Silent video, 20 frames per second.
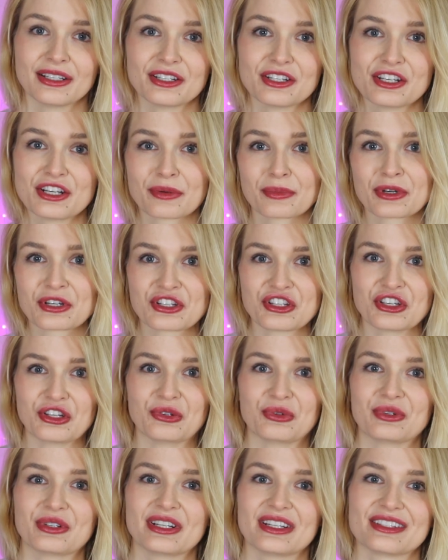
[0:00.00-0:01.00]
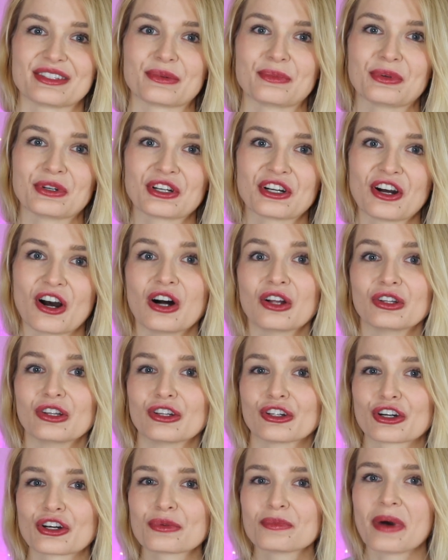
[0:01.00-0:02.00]
Number two is a book called
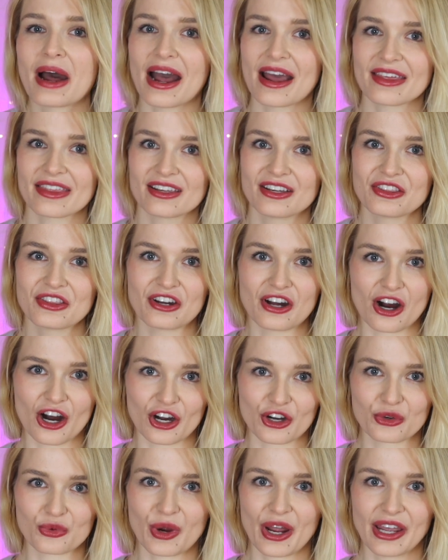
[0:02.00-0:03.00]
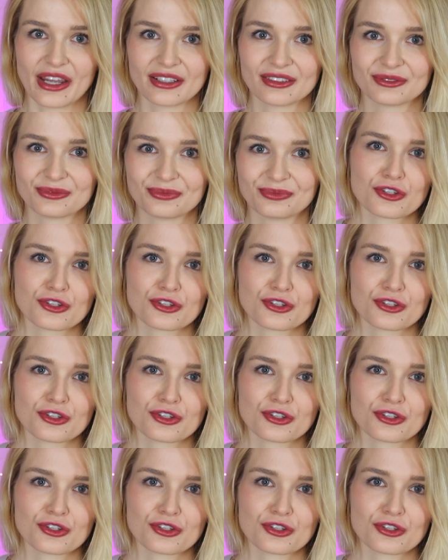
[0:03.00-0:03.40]
Learn Python the Hard Way